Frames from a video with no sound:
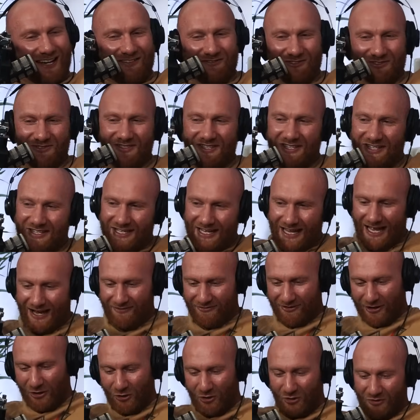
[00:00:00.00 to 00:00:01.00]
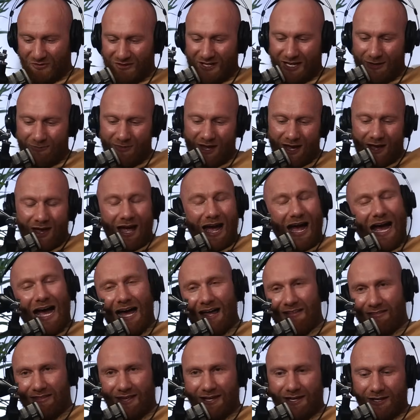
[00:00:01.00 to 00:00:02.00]
I've not seen you do that for a long time.
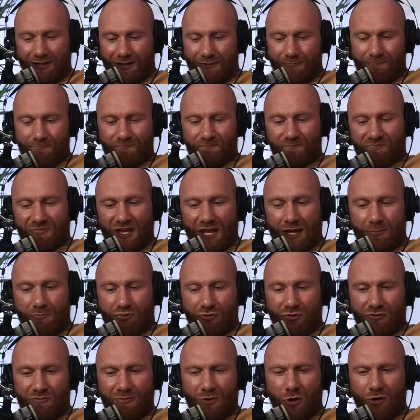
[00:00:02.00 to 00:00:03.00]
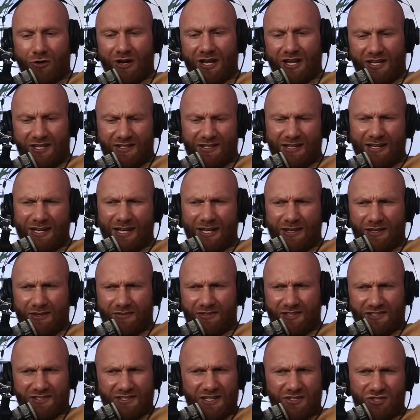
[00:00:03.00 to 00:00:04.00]
I think improve. All right, you didn't get the
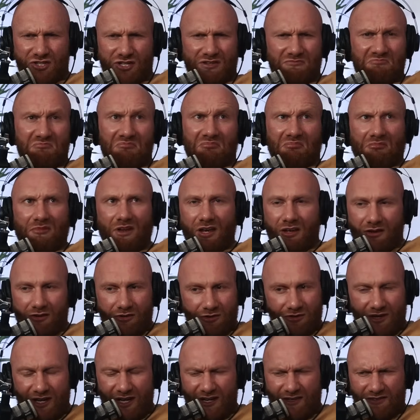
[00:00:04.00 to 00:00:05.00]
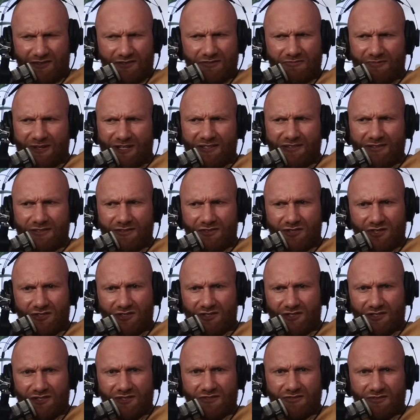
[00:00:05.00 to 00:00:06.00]
decision. Who cares? Went to the
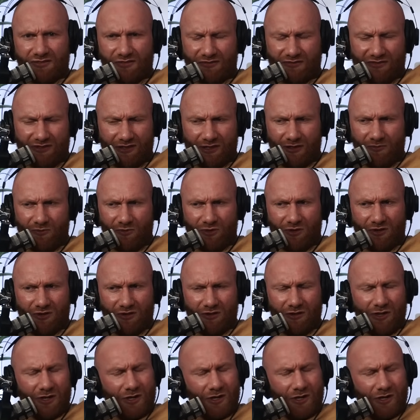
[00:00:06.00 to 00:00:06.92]
judges. So fucking what?